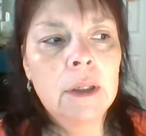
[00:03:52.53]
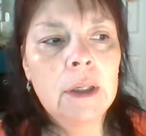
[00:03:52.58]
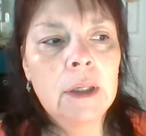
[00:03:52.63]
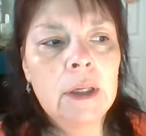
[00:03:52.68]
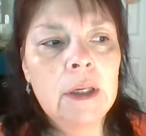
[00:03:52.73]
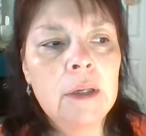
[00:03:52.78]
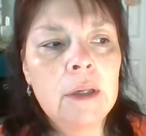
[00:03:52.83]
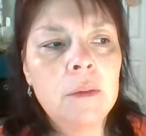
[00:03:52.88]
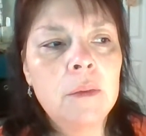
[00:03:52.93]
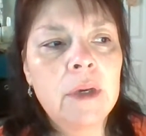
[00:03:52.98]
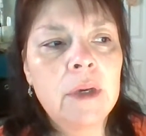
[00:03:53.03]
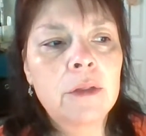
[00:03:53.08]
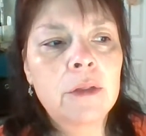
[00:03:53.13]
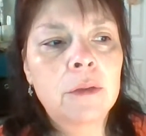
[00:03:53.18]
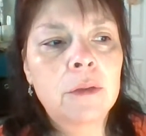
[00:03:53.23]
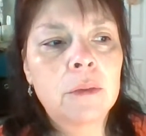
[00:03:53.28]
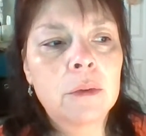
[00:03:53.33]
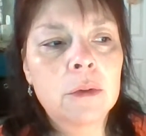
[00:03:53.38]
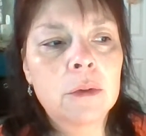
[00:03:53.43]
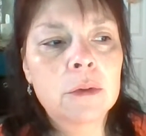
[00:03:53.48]
he went
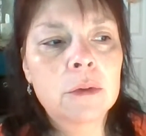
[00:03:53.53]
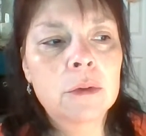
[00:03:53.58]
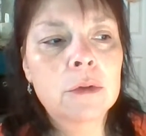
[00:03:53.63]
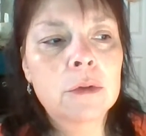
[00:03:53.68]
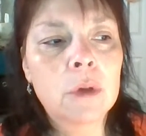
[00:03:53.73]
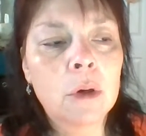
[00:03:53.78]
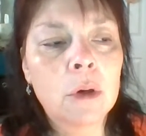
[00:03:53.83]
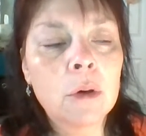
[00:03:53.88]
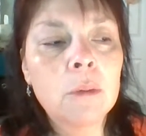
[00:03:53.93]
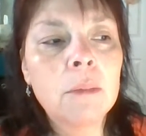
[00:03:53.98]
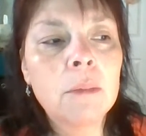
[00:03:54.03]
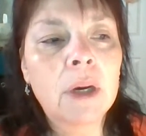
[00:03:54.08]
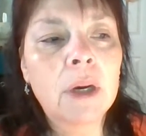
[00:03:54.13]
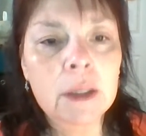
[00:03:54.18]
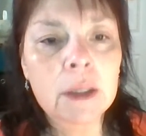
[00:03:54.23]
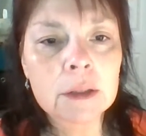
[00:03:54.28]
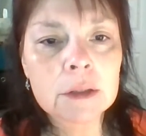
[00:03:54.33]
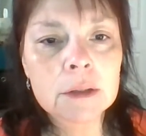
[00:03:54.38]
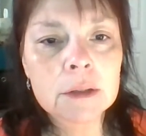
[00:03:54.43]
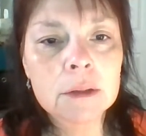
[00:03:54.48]
through so
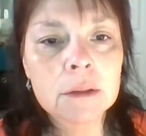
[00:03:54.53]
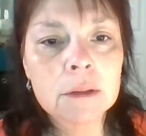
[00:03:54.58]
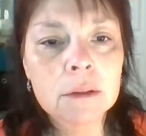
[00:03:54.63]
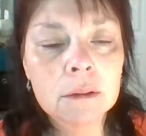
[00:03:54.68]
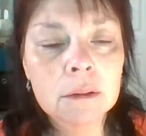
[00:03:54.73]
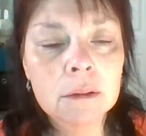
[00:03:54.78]
much.